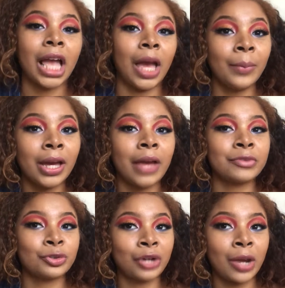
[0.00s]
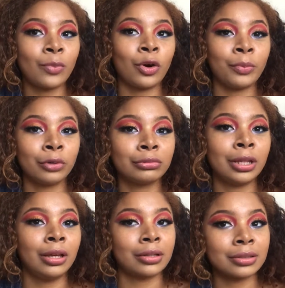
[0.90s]
I might have to try more bold
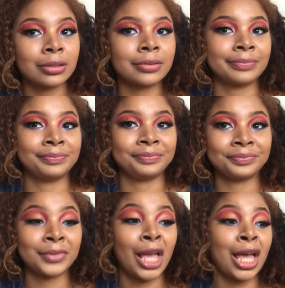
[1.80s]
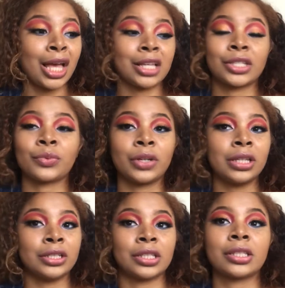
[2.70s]
looks. Because they're
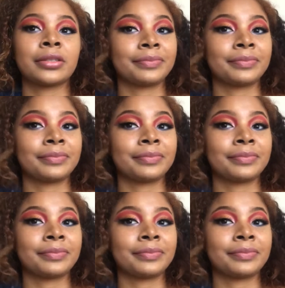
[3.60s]
really just